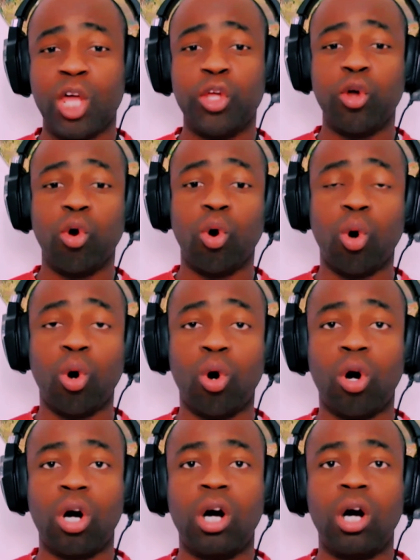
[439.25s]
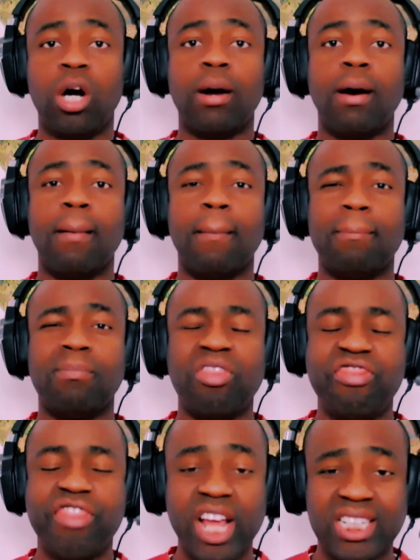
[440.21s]
your
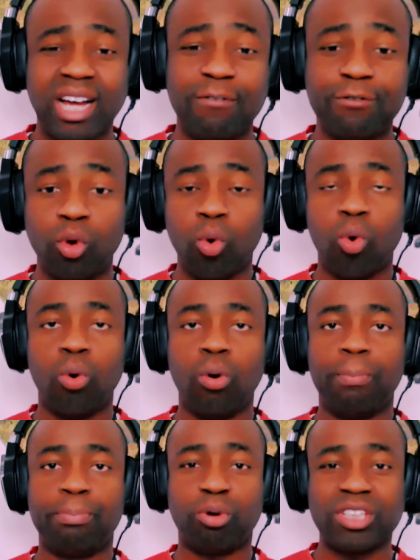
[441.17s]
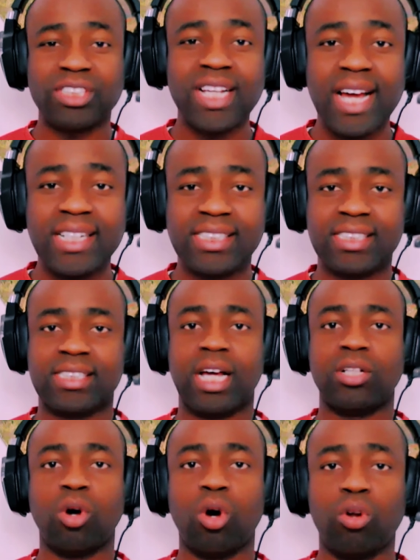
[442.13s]
data flow process
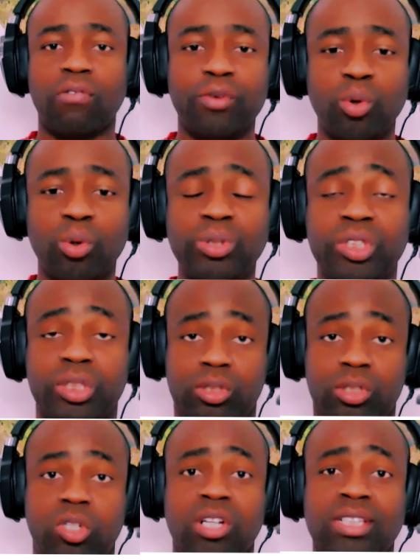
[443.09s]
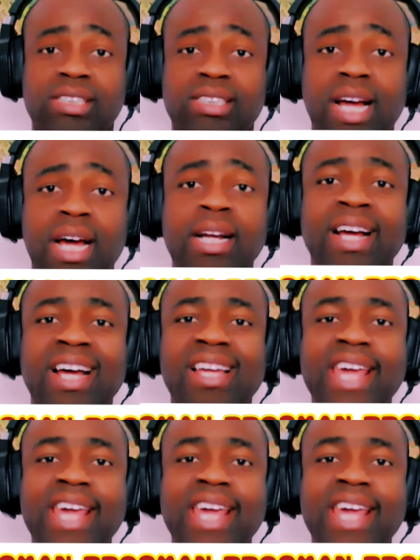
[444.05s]
and all of those, you understand?